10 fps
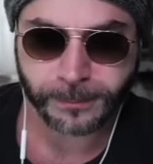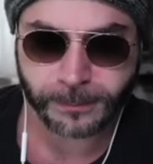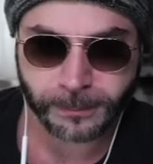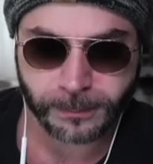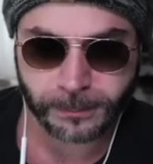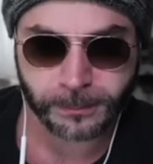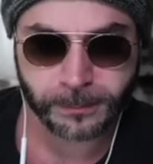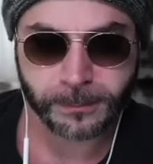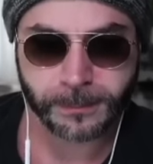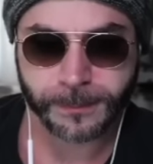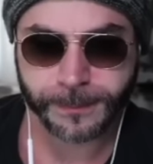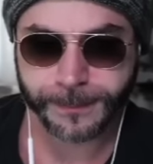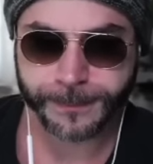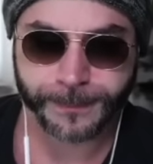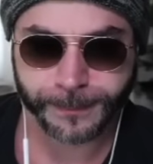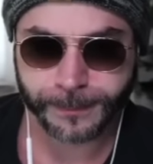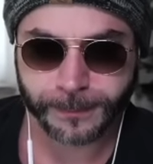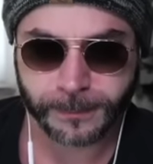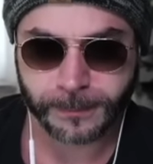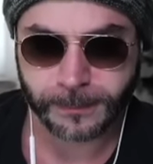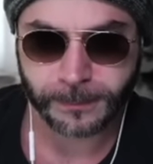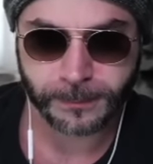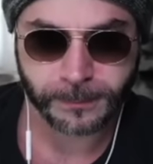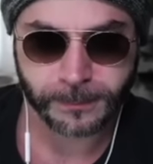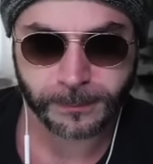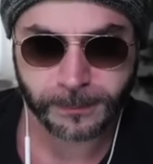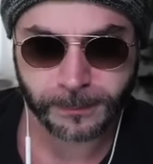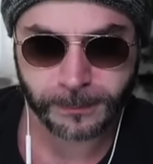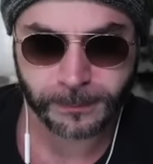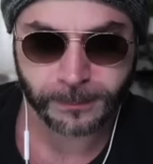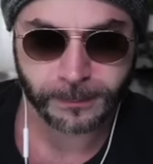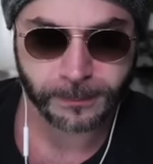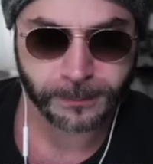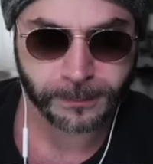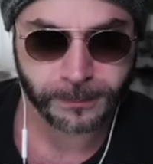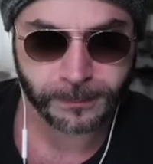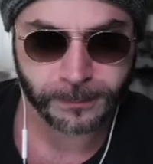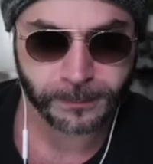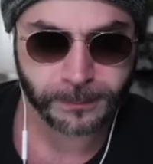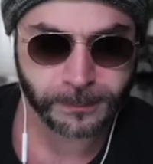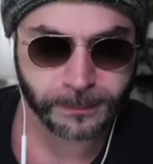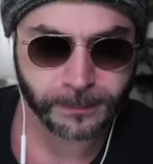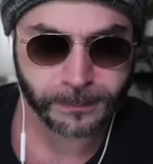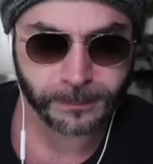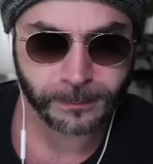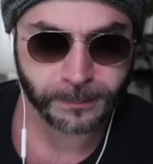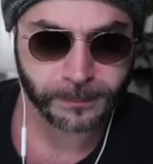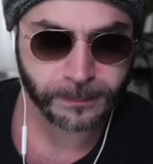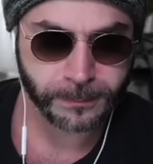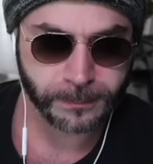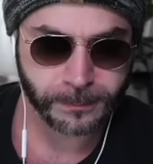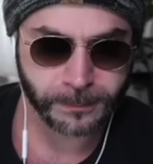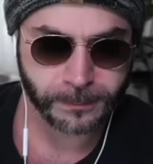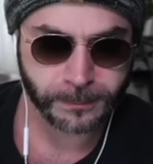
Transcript: [no speech]